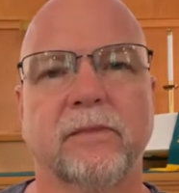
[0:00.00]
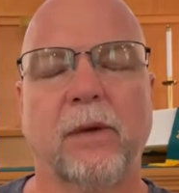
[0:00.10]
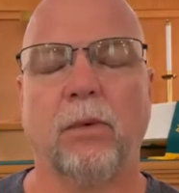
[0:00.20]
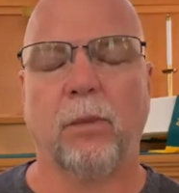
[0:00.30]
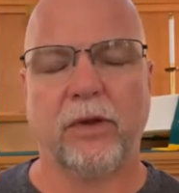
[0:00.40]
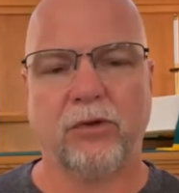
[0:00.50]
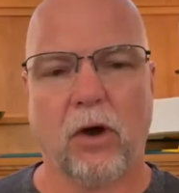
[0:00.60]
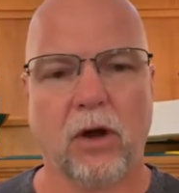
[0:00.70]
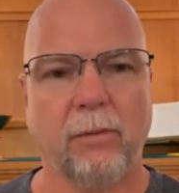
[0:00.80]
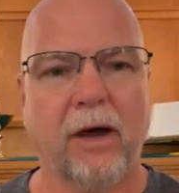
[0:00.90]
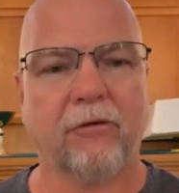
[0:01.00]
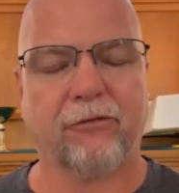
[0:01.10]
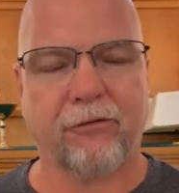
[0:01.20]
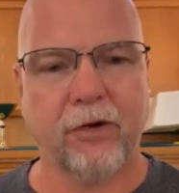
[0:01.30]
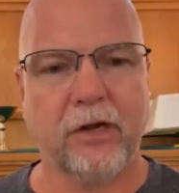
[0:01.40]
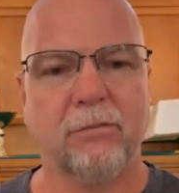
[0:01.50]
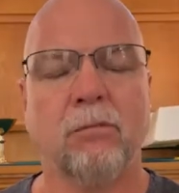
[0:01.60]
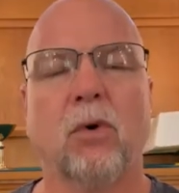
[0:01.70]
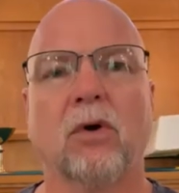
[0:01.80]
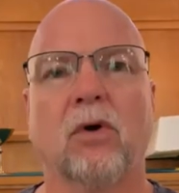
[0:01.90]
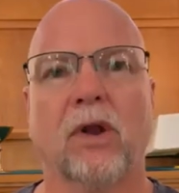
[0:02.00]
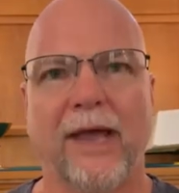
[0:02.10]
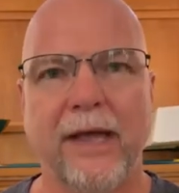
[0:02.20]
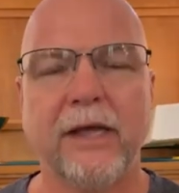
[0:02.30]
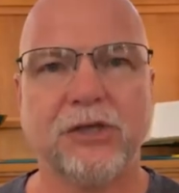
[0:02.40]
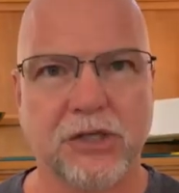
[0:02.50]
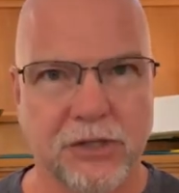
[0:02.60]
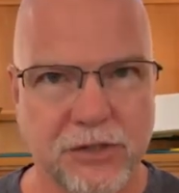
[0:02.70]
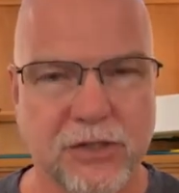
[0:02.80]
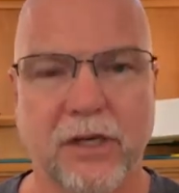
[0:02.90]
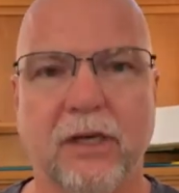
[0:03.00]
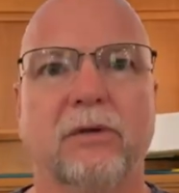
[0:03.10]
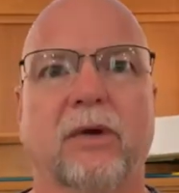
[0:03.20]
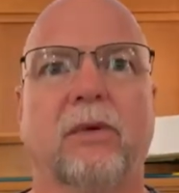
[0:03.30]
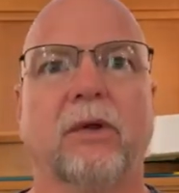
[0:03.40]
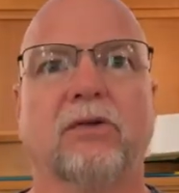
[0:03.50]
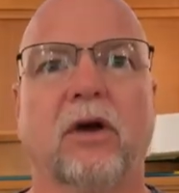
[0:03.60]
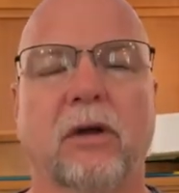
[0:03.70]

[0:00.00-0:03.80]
And when we talk about free moral agency, right, we talk